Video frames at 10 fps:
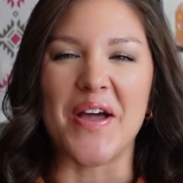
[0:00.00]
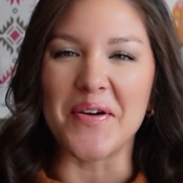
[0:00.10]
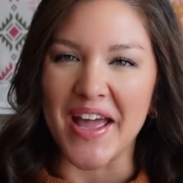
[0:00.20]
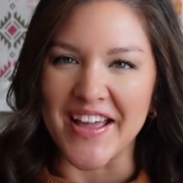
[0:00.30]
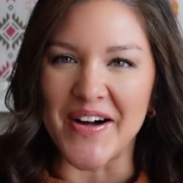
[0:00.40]

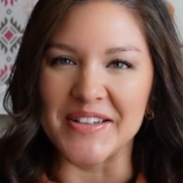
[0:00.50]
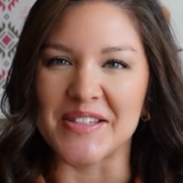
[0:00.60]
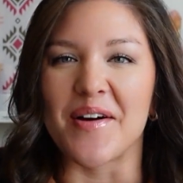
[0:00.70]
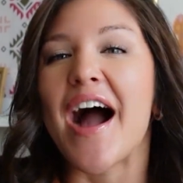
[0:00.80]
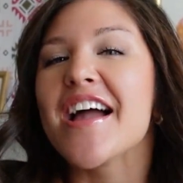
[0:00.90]
Okay, y'all,
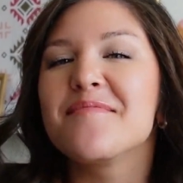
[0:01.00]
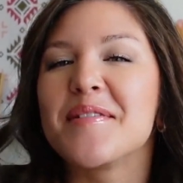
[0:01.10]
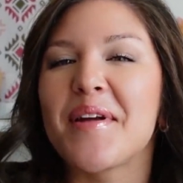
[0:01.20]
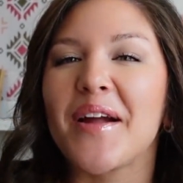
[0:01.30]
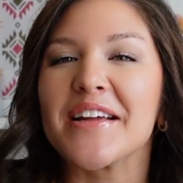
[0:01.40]
so I have been
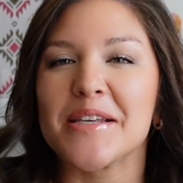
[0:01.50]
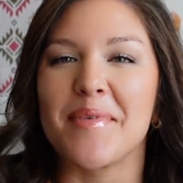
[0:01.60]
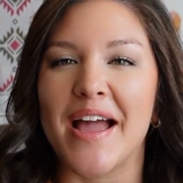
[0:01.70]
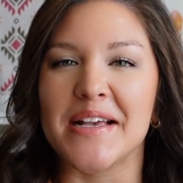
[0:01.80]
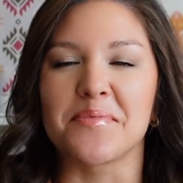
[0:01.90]
married to my
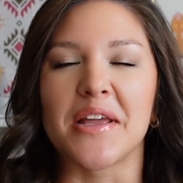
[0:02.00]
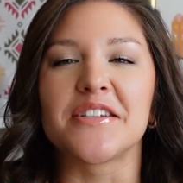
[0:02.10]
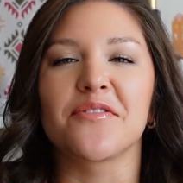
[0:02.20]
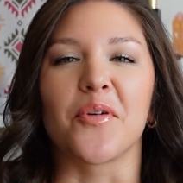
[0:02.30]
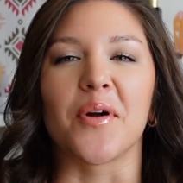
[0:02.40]

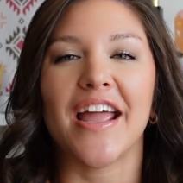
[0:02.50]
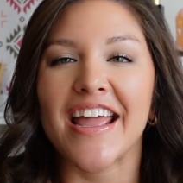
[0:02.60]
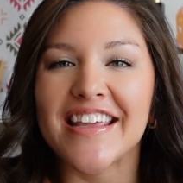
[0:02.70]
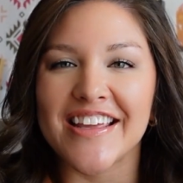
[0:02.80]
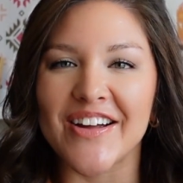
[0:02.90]
husband for
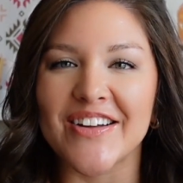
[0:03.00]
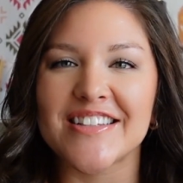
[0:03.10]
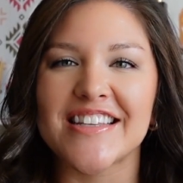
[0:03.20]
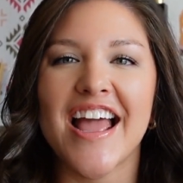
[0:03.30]
8 years